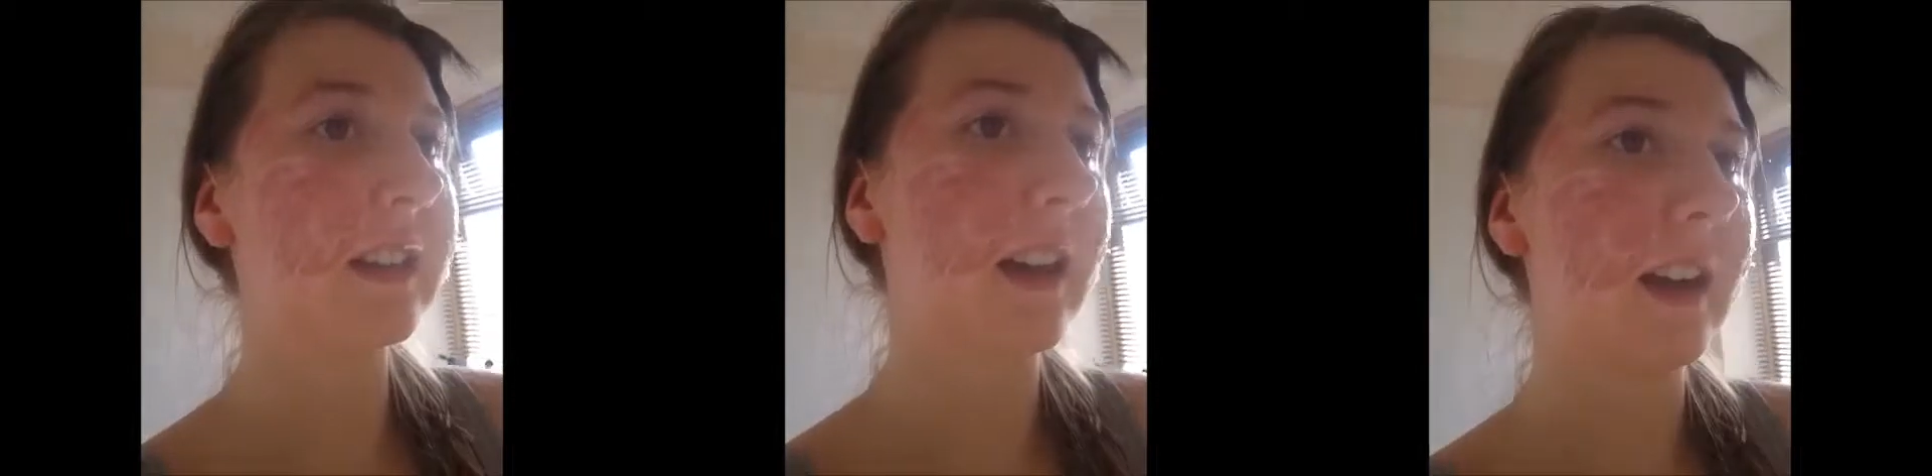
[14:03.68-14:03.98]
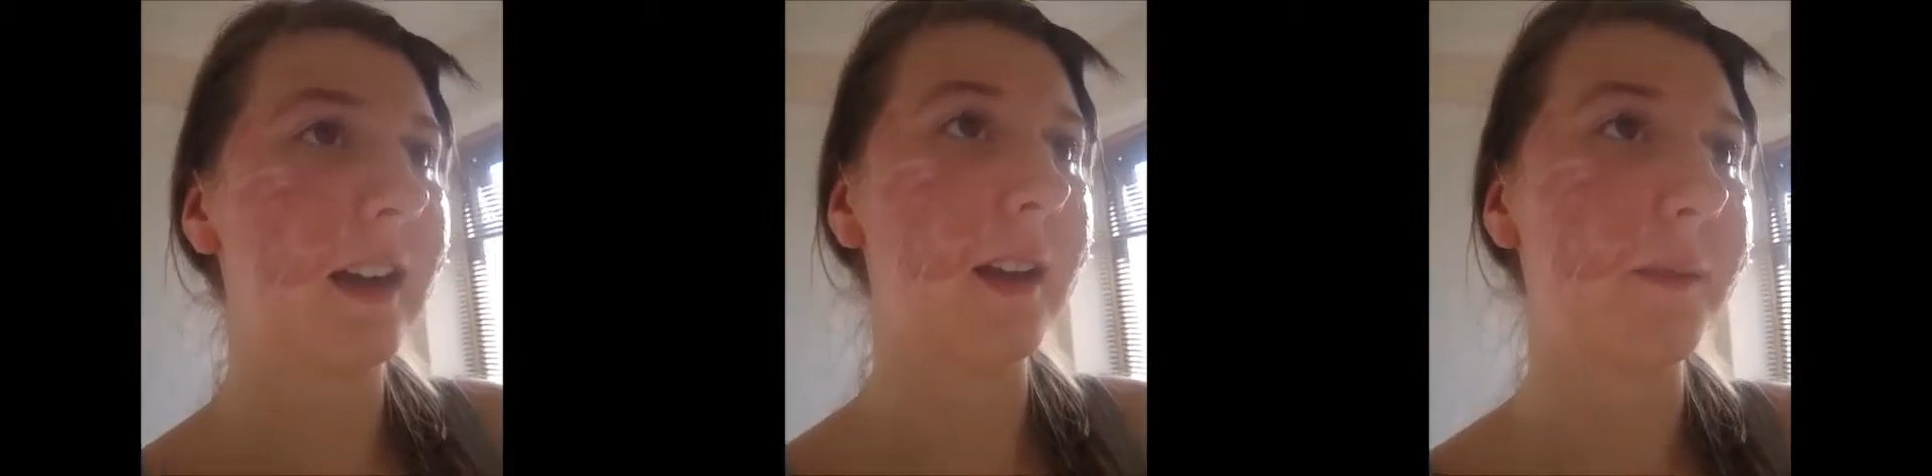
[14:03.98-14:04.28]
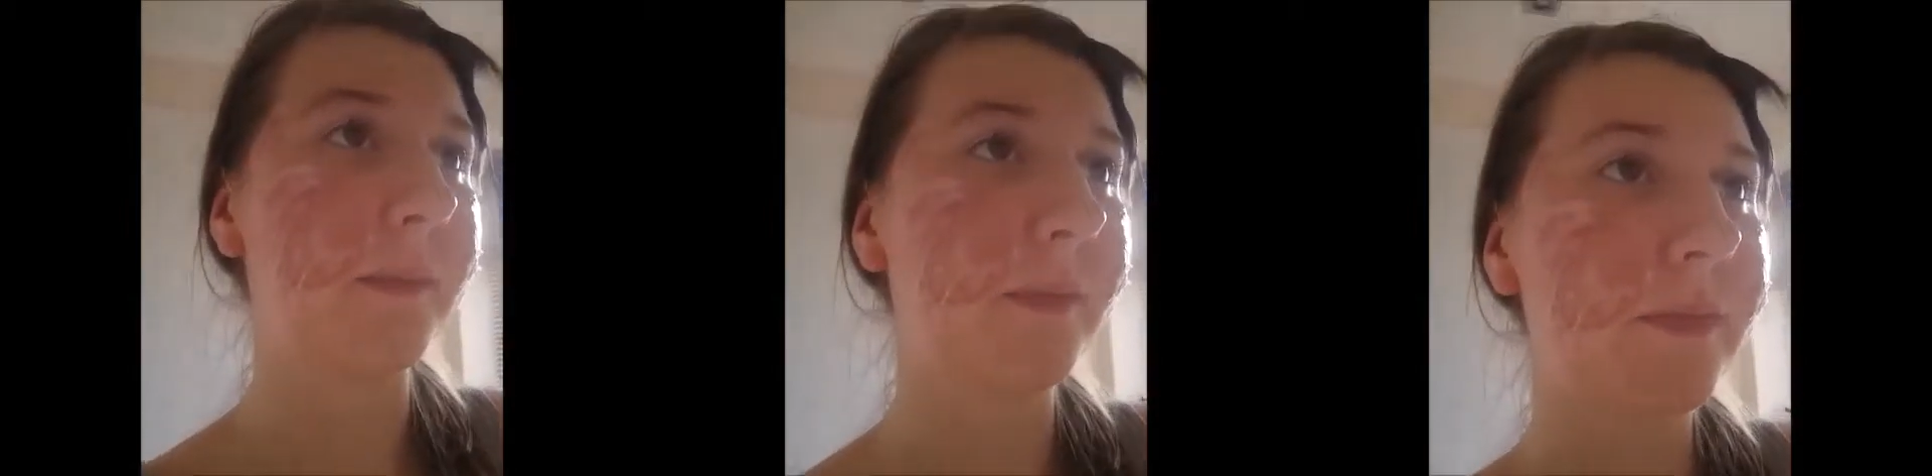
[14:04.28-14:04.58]

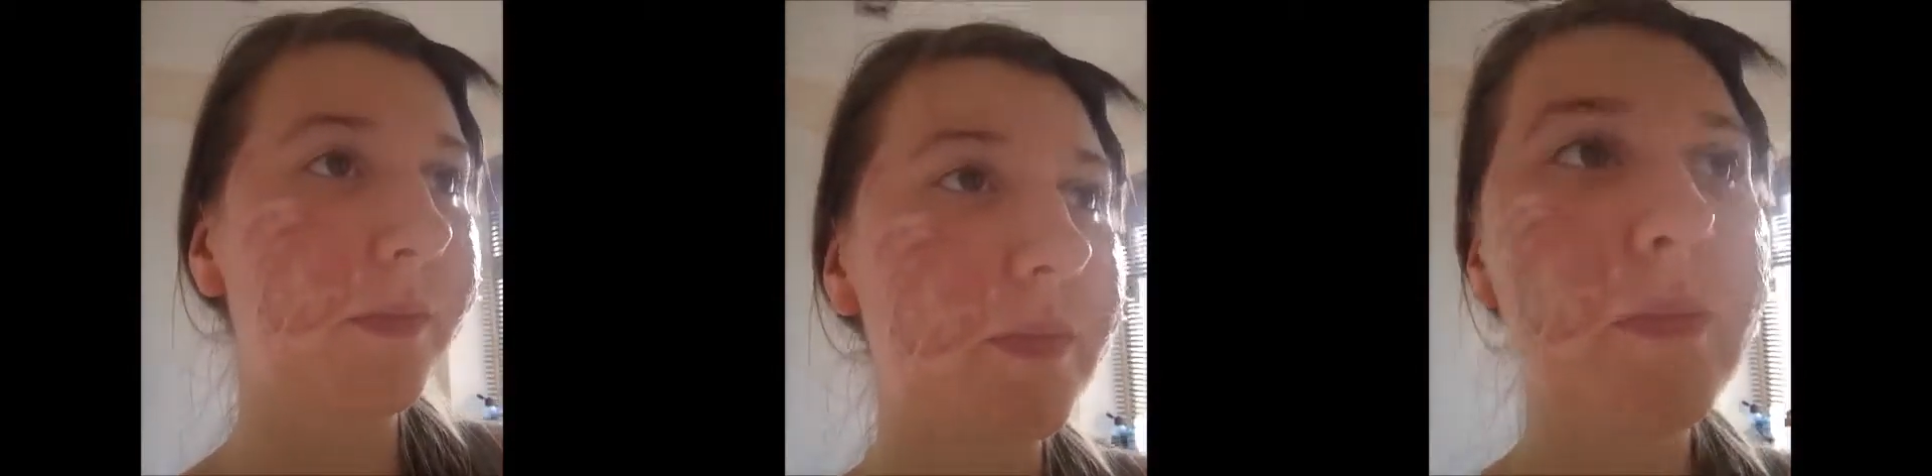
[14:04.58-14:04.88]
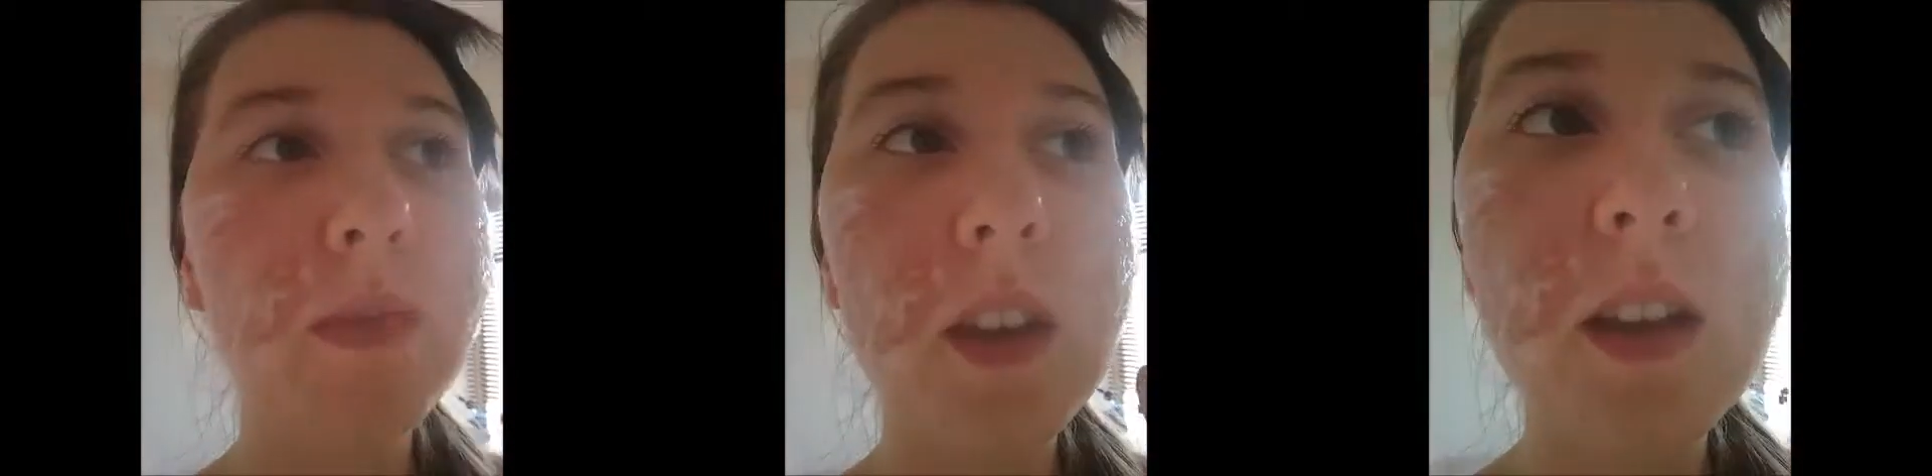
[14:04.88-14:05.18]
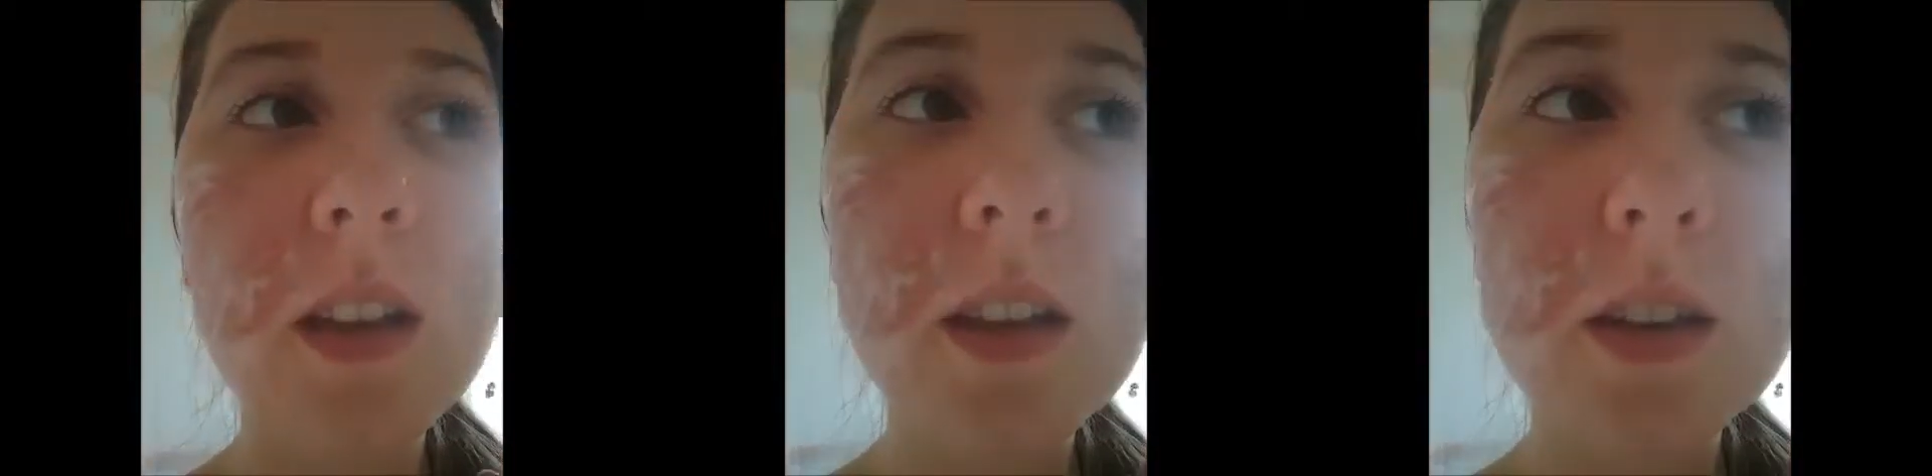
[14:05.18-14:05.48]
that
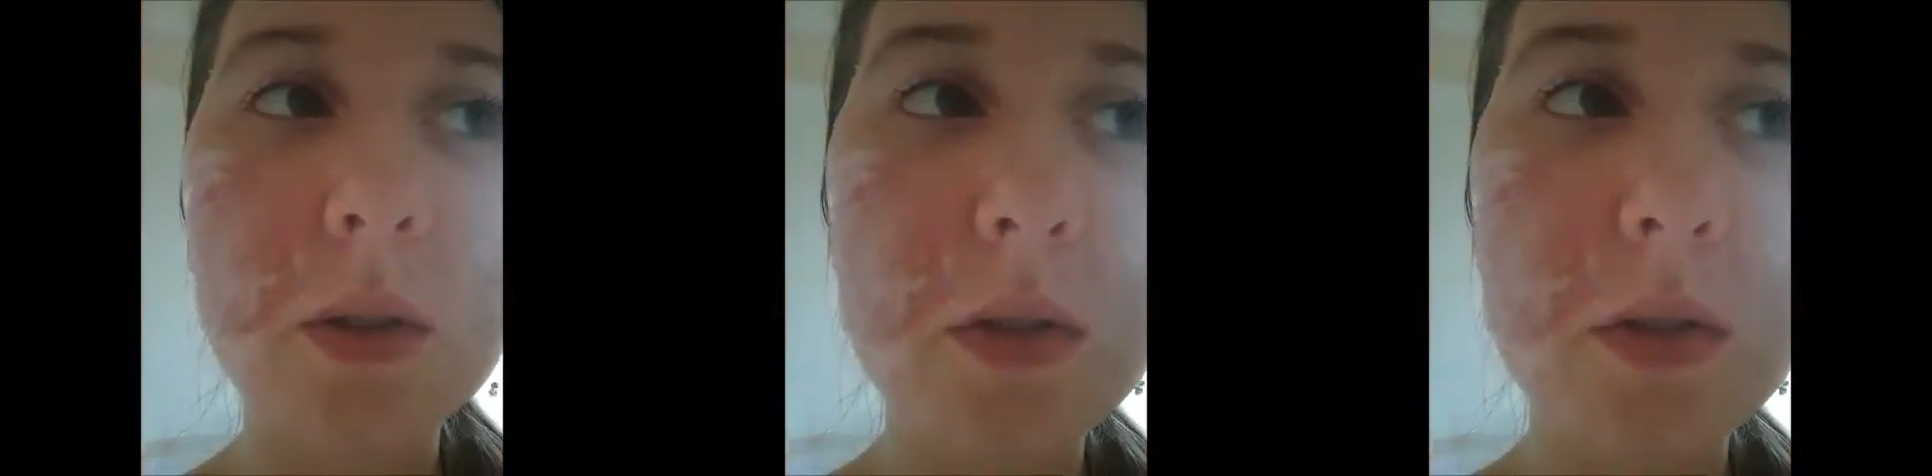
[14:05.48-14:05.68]
your